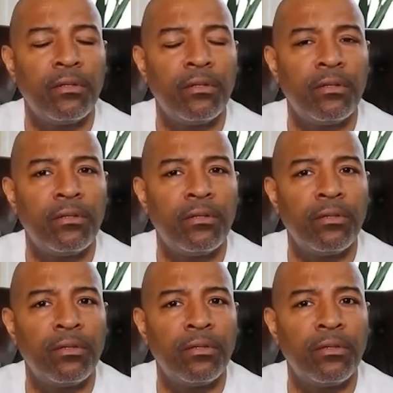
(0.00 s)

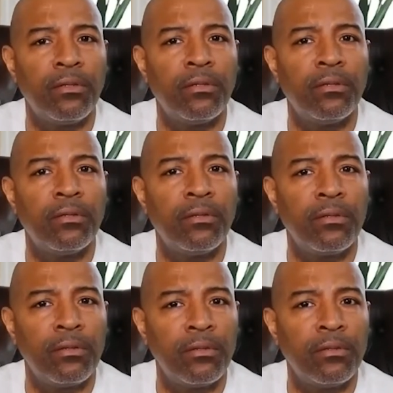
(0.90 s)

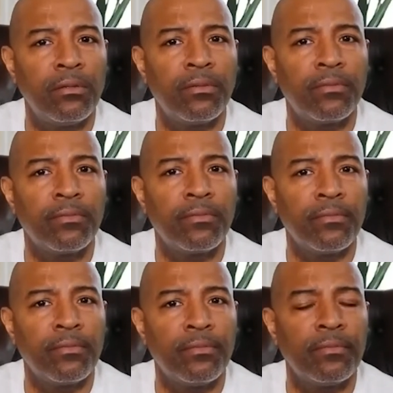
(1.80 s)

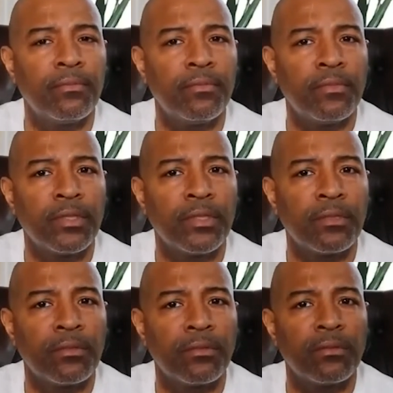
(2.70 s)

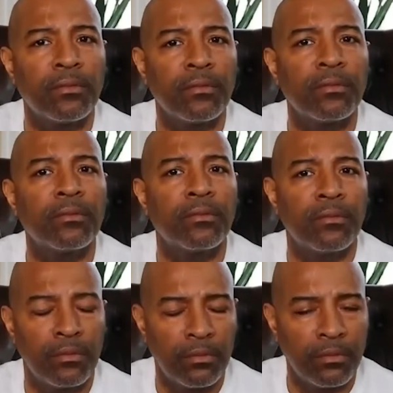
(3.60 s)

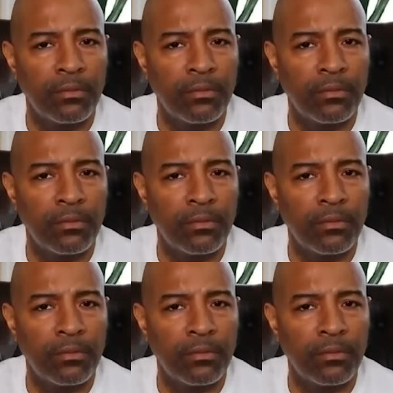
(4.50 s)
No words are spoken by the person on screen.